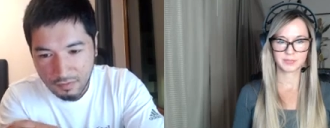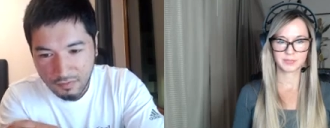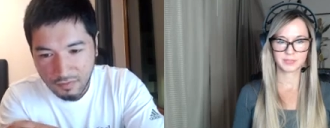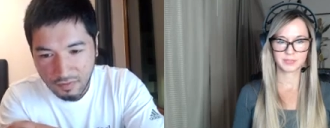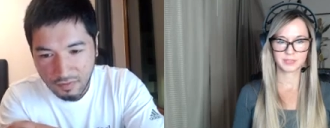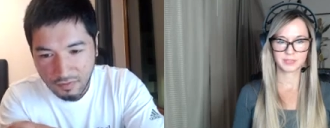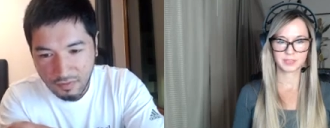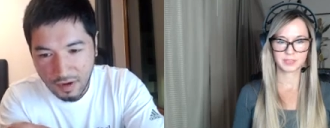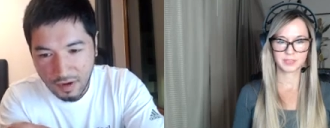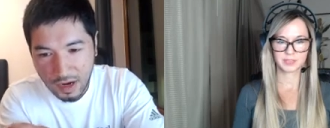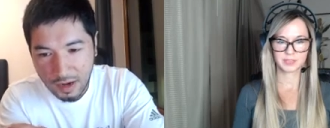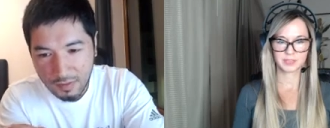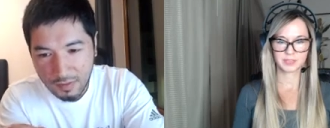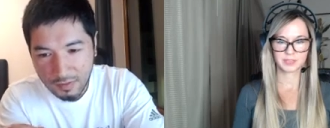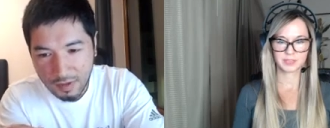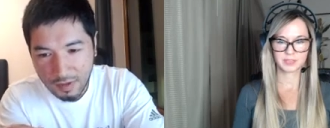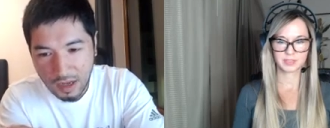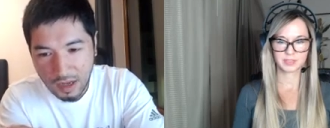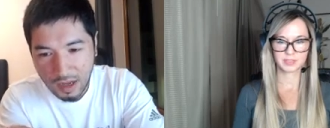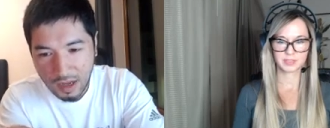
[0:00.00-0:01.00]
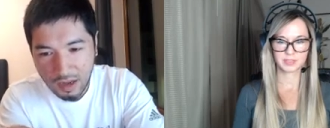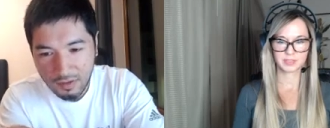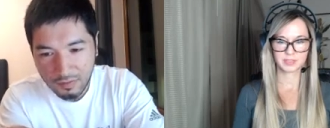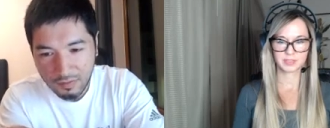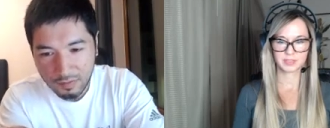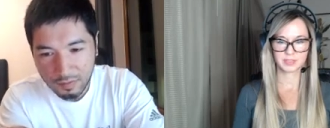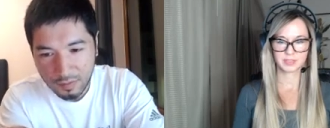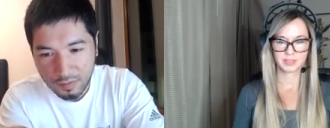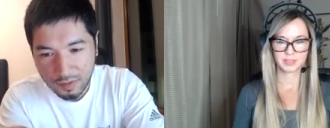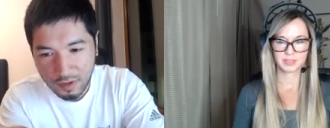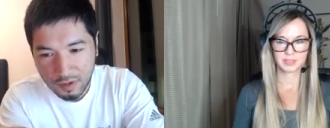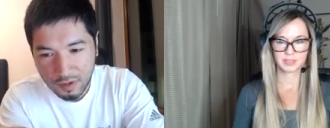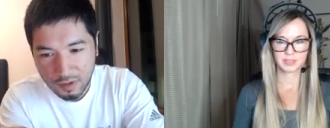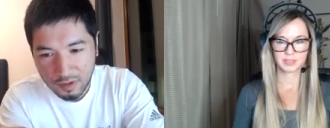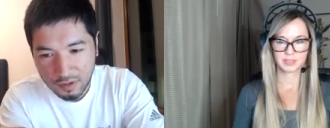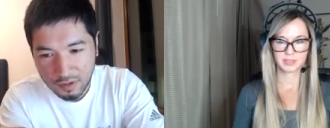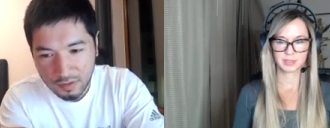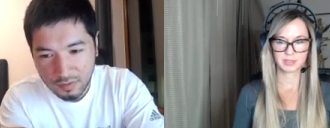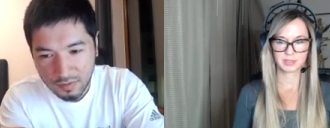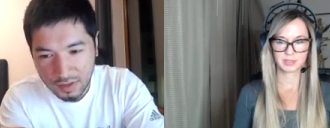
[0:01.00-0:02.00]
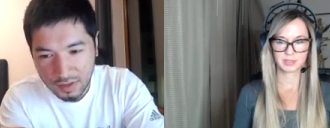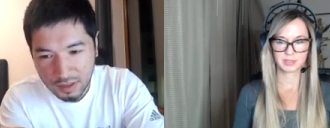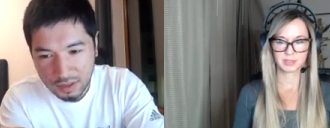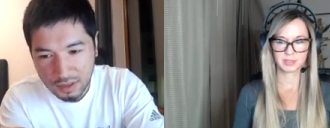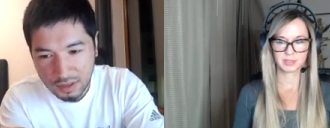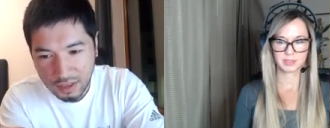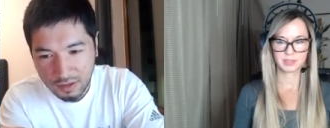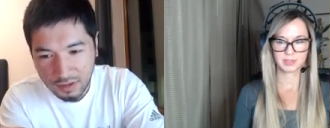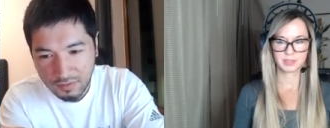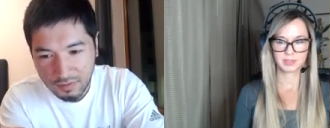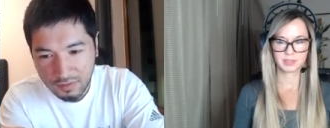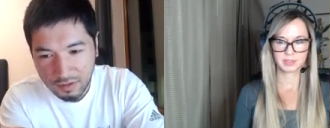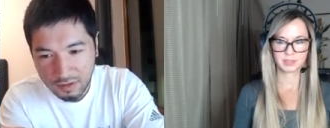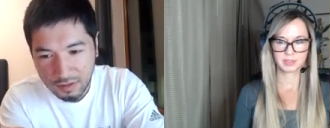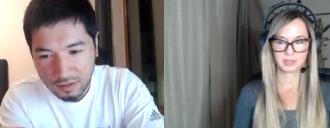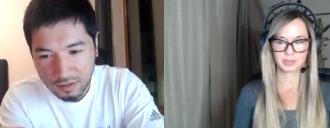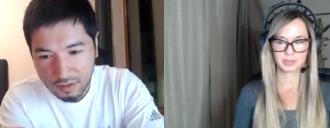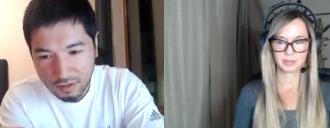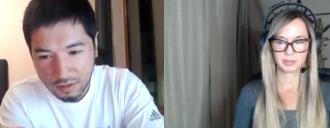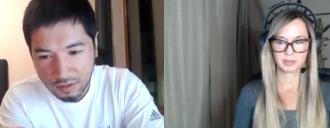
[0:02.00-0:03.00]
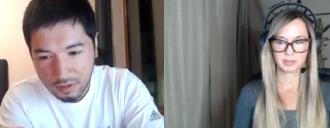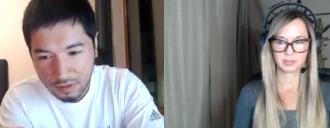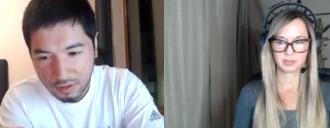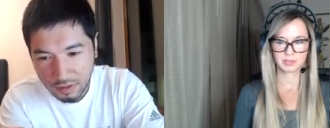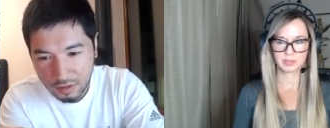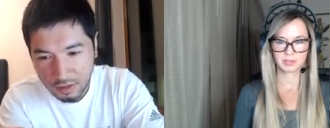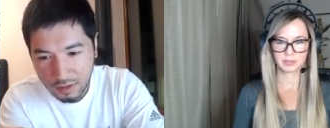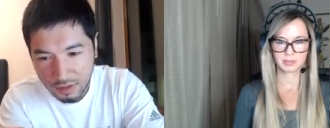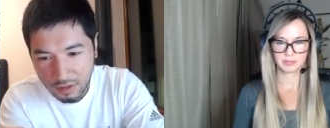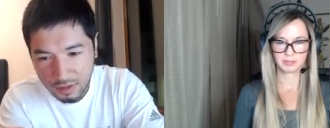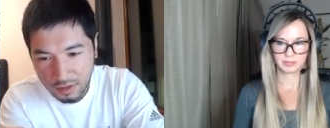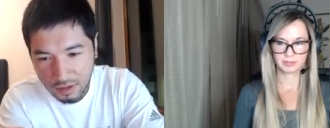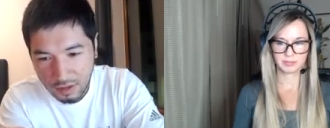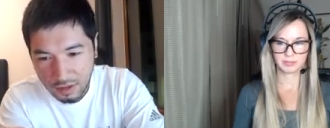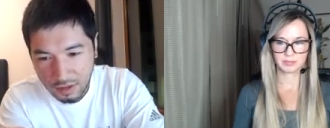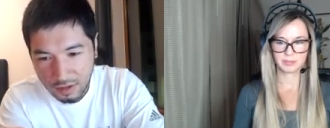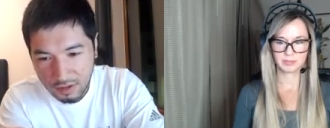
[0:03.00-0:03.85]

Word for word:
Speaker 1: Farm have produce, vegetables. Mm -hmm.